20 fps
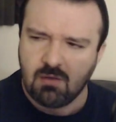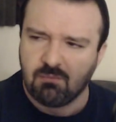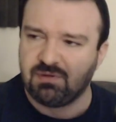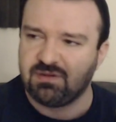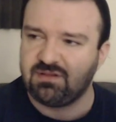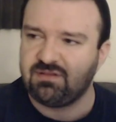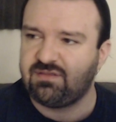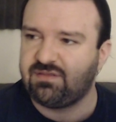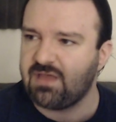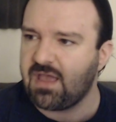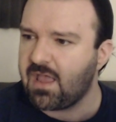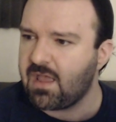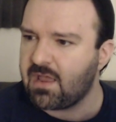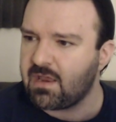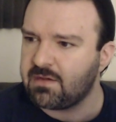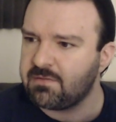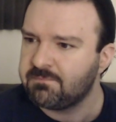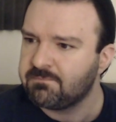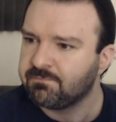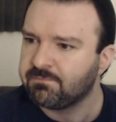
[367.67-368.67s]
But
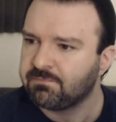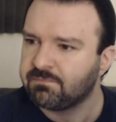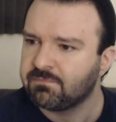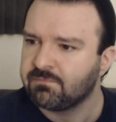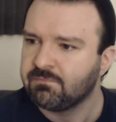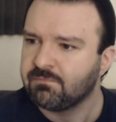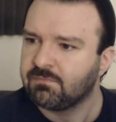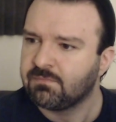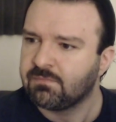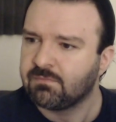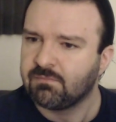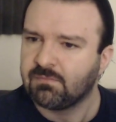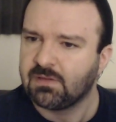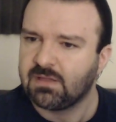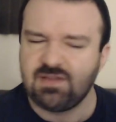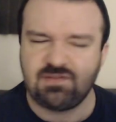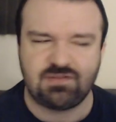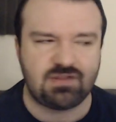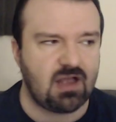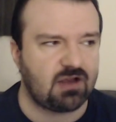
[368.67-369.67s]
then
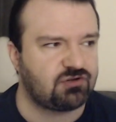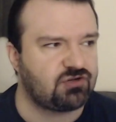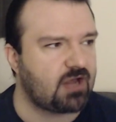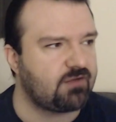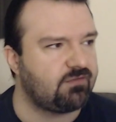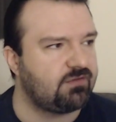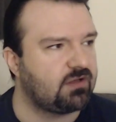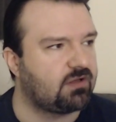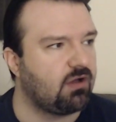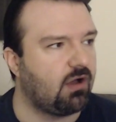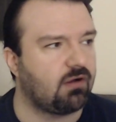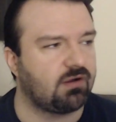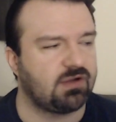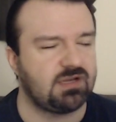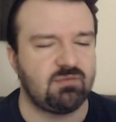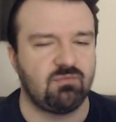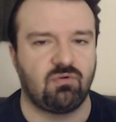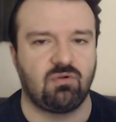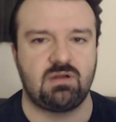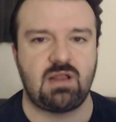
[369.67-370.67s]
he's not driving a car
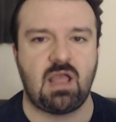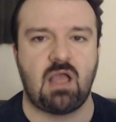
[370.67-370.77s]
anymore.